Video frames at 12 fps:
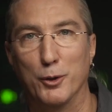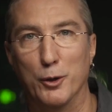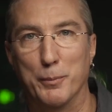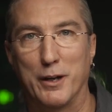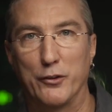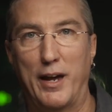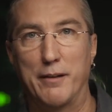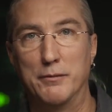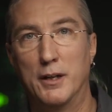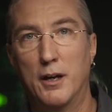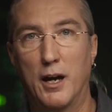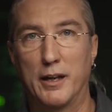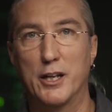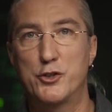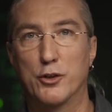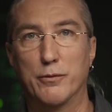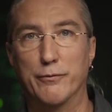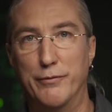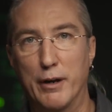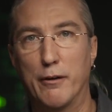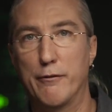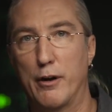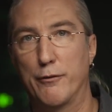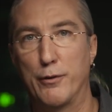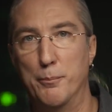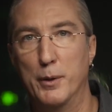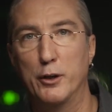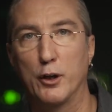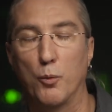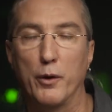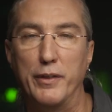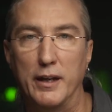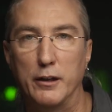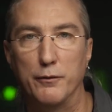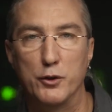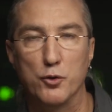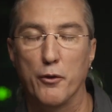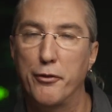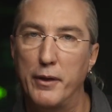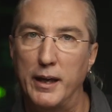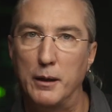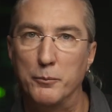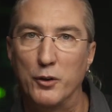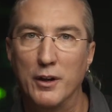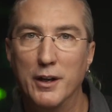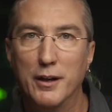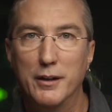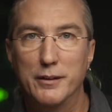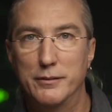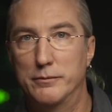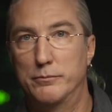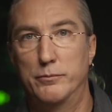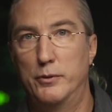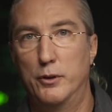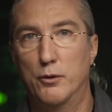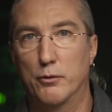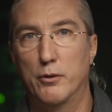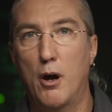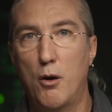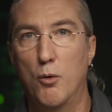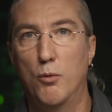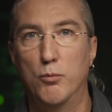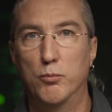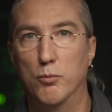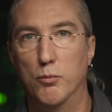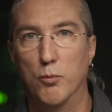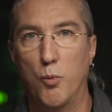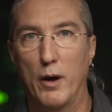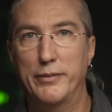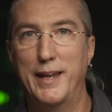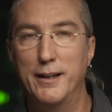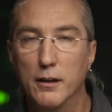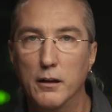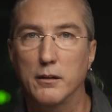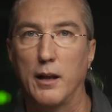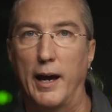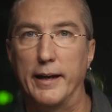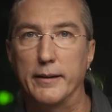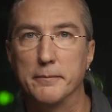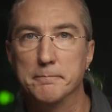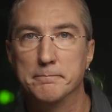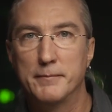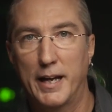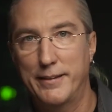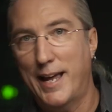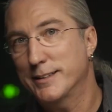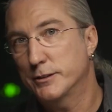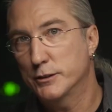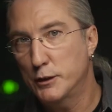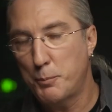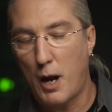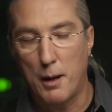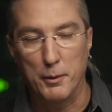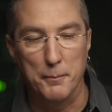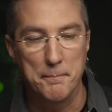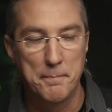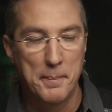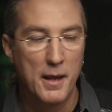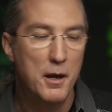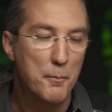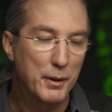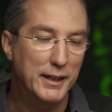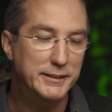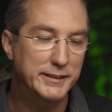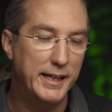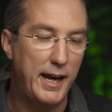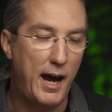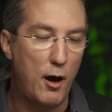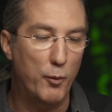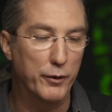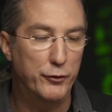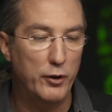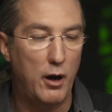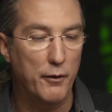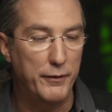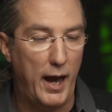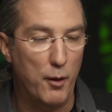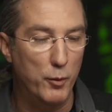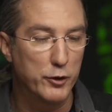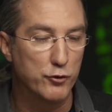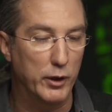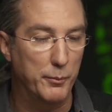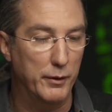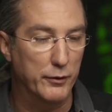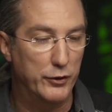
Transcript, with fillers: blue because I unless you're very very familiar with the individual themes, you don't know what they look like. And that's the problem. But let's see how we've solved that with Dreamweaver